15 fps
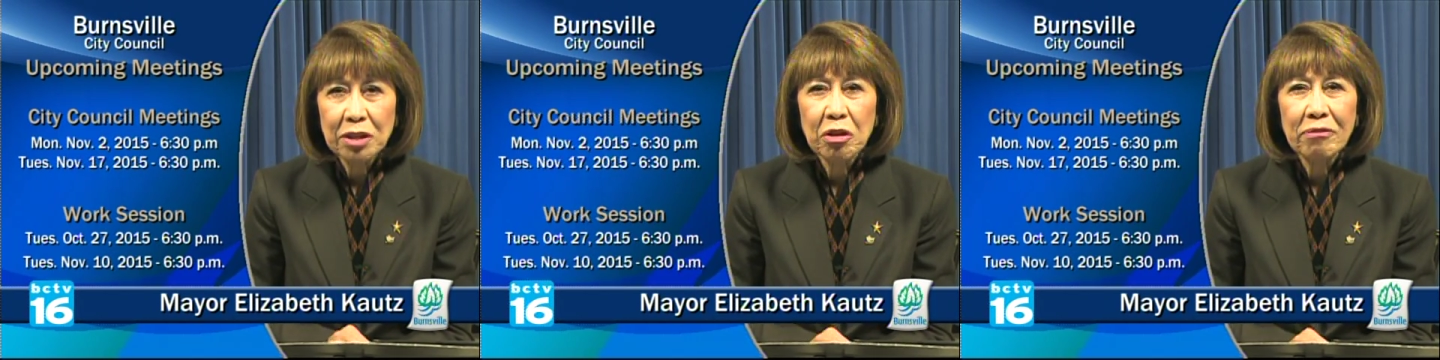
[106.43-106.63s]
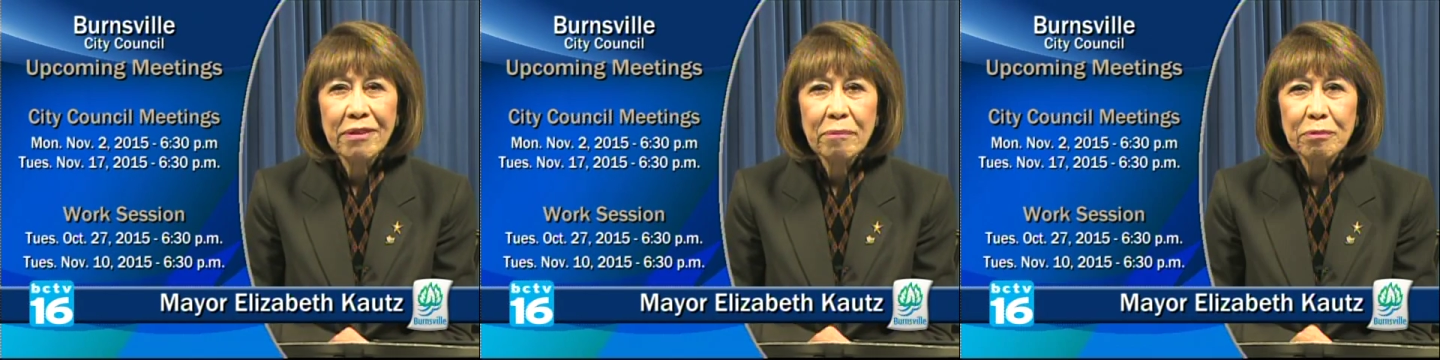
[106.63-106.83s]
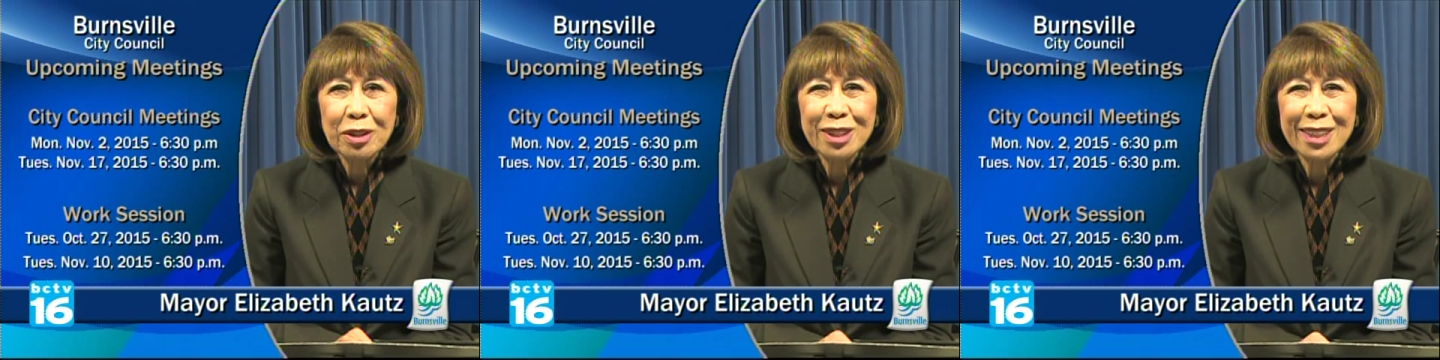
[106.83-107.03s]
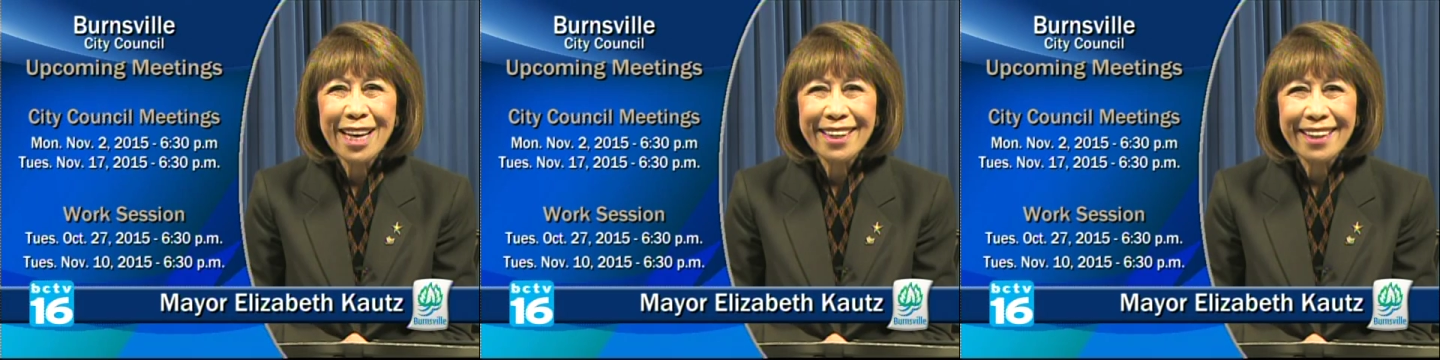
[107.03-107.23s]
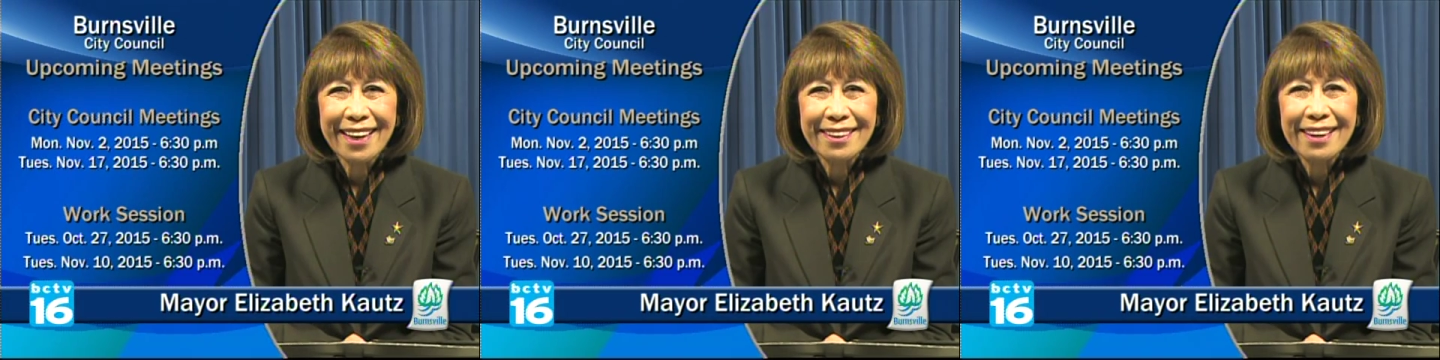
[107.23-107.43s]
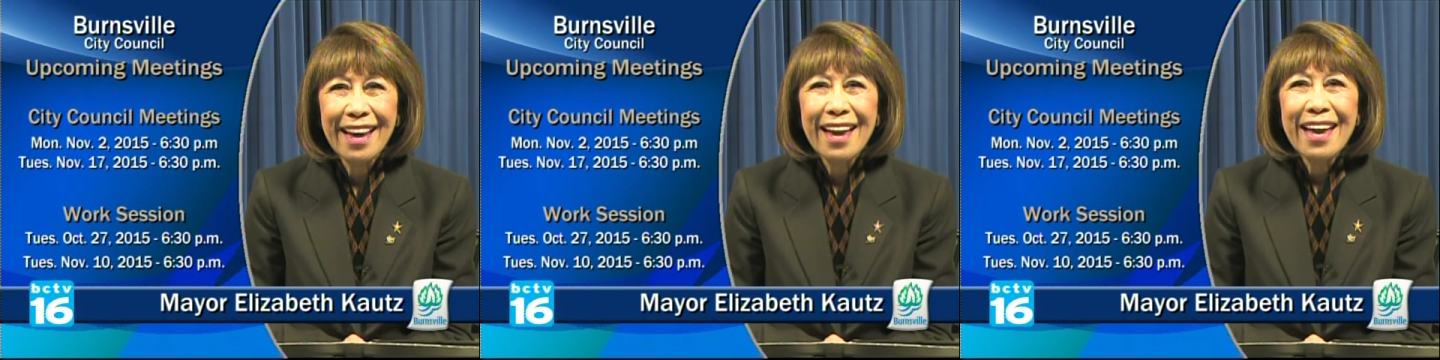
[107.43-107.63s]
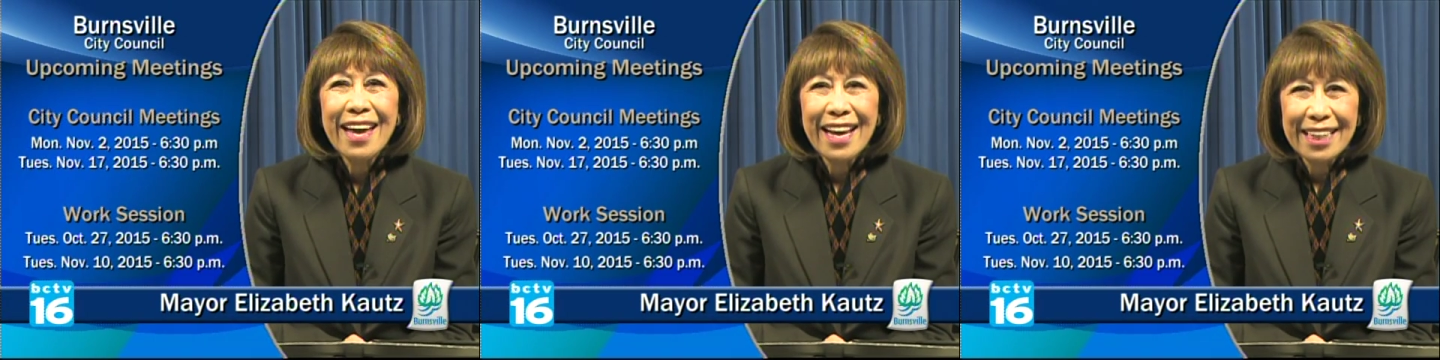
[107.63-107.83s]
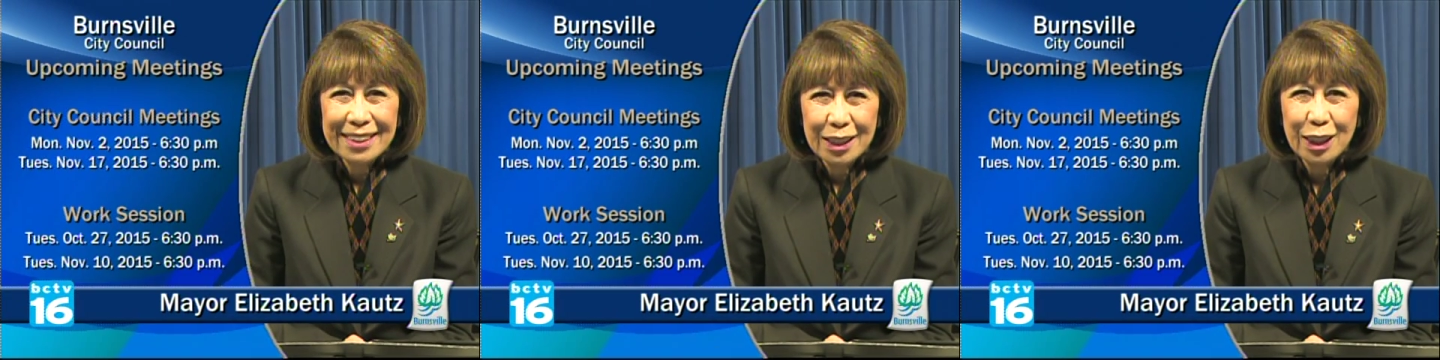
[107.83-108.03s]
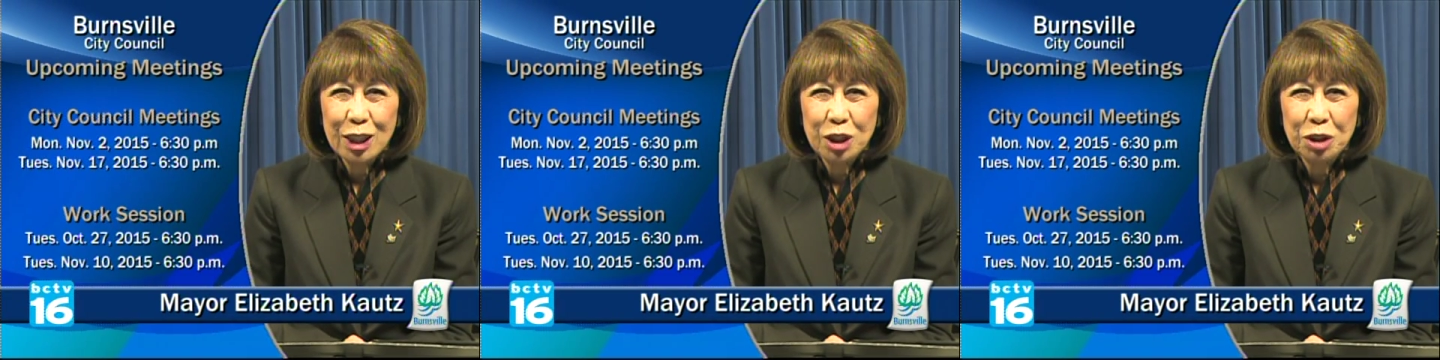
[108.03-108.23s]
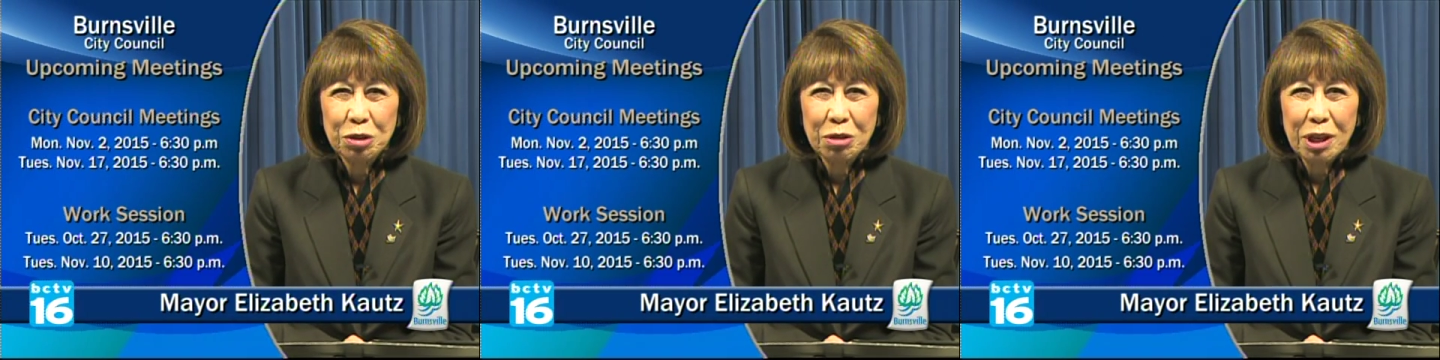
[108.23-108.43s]
November 2nd at
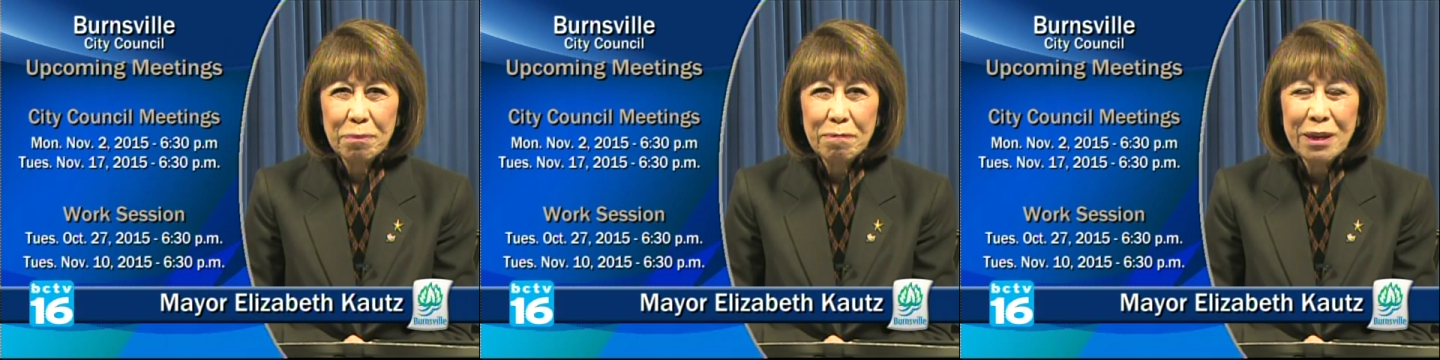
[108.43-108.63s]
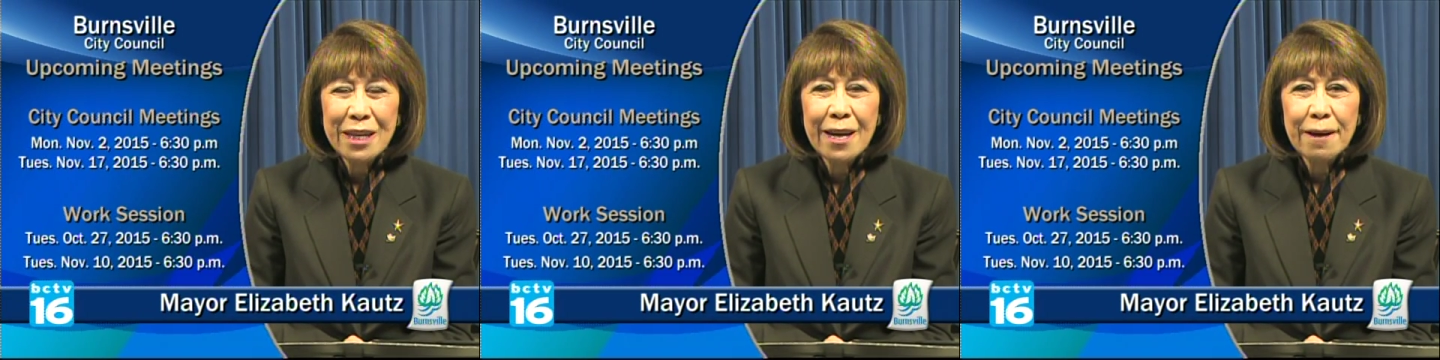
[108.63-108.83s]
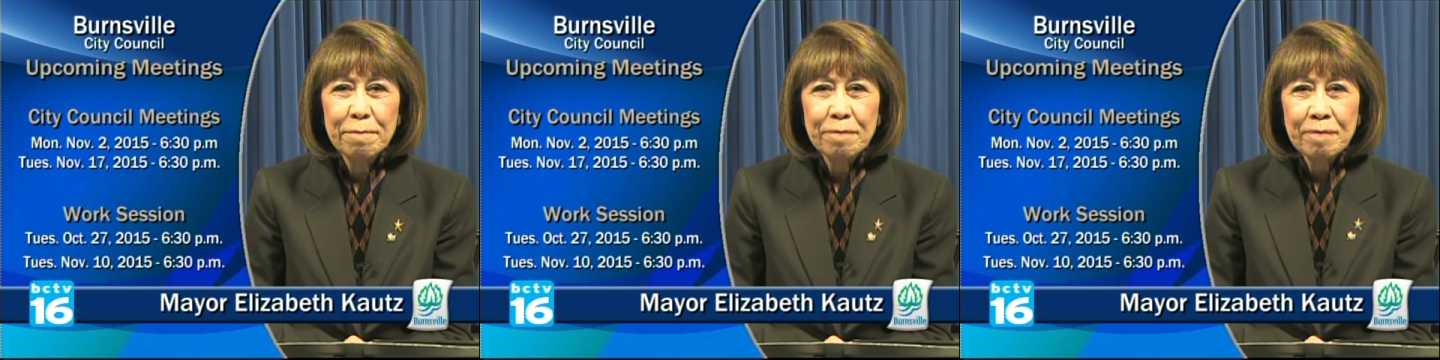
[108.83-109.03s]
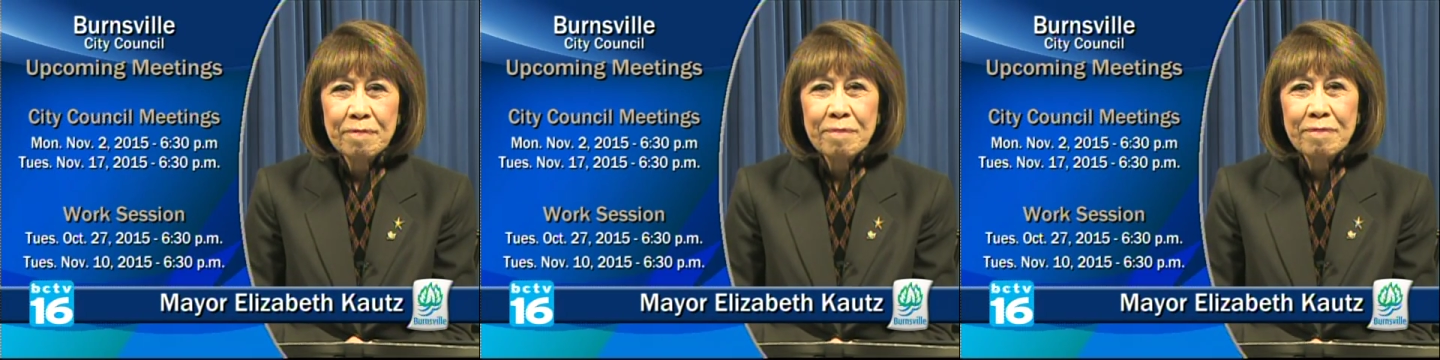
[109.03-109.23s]
6:30 p.m.